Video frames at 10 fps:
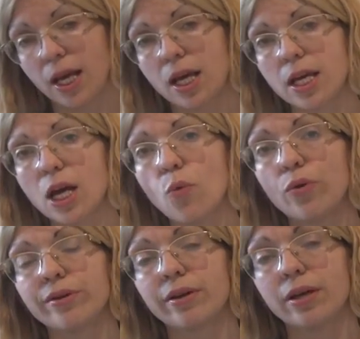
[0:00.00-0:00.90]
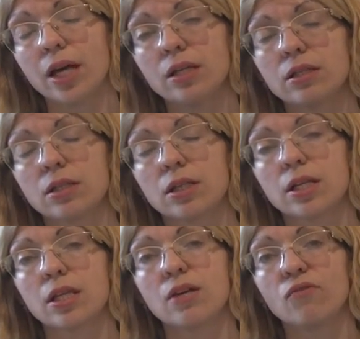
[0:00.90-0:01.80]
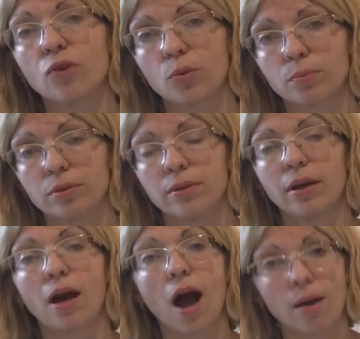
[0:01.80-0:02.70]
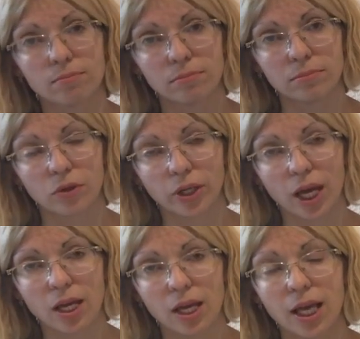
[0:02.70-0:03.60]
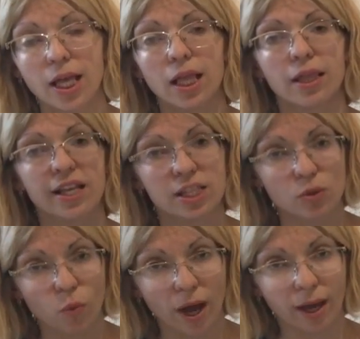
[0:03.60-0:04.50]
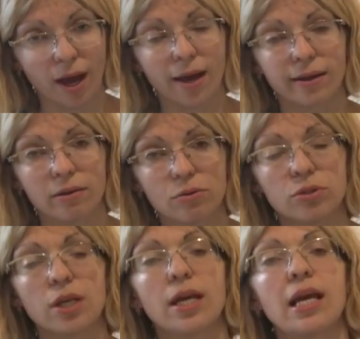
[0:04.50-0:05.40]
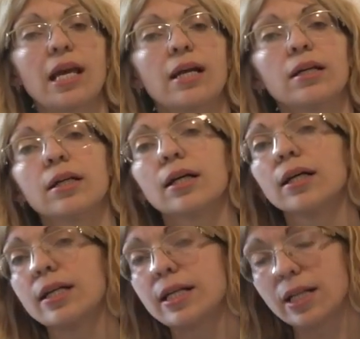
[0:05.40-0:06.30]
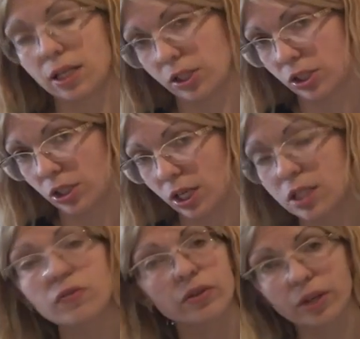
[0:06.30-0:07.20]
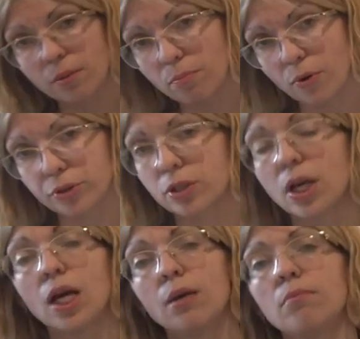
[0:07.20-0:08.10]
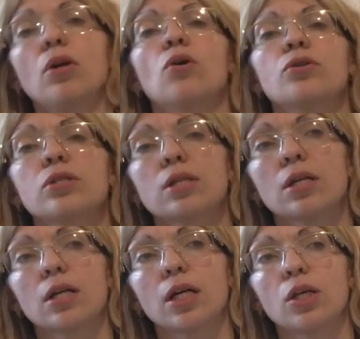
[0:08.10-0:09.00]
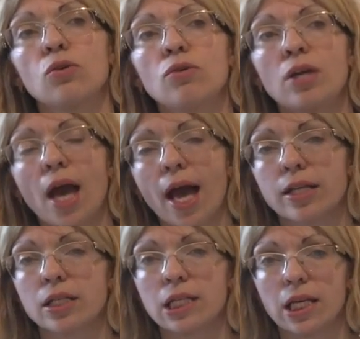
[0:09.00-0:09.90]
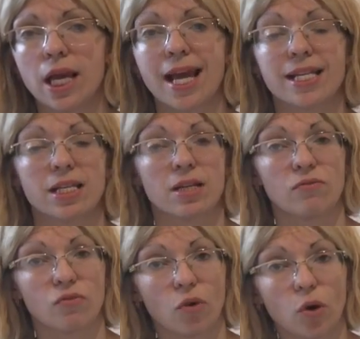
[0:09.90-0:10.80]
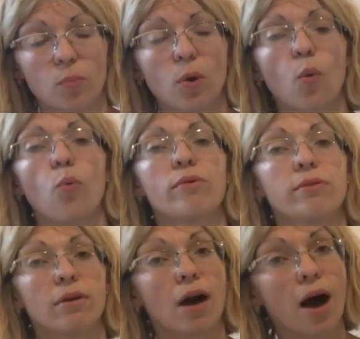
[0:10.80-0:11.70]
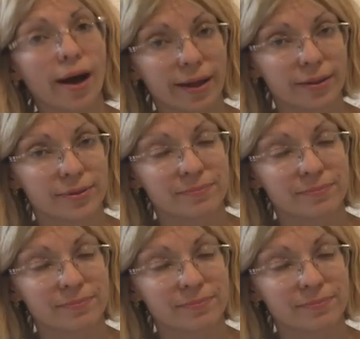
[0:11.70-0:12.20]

Here we negate the verb come, okay? That's why I used here nicht. It's very important because you can't negate a verb with kein.